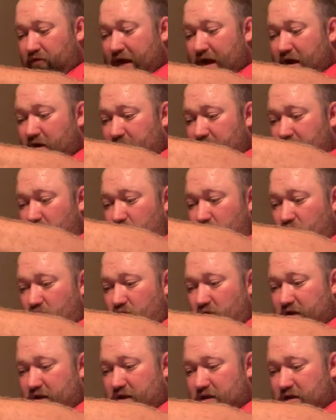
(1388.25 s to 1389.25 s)
it out in
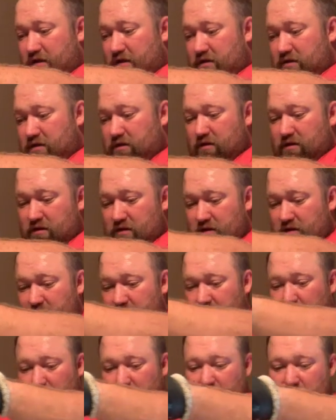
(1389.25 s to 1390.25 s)
one
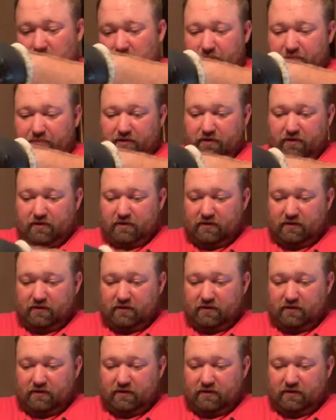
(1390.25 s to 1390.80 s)
lump.